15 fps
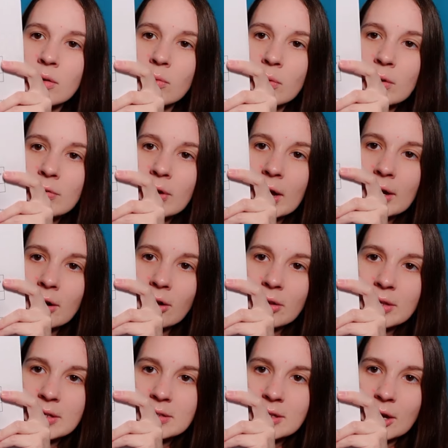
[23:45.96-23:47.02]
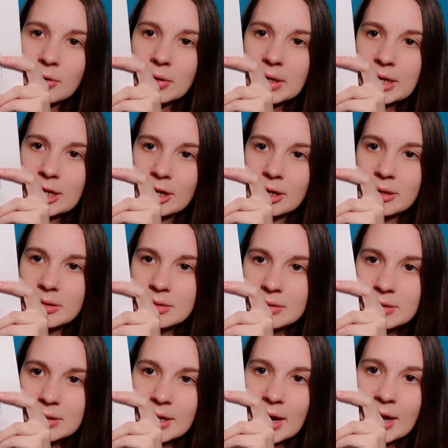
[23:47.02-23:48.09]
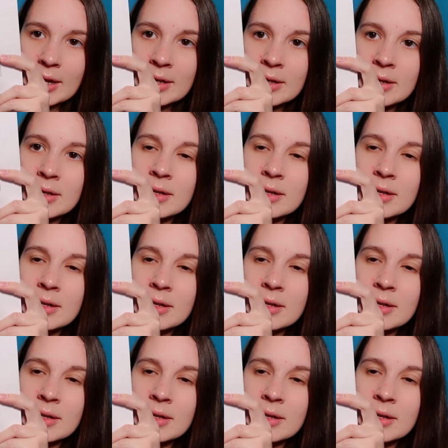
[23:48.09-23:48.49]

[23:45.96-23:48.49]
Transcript: we've got all this going here. Okay.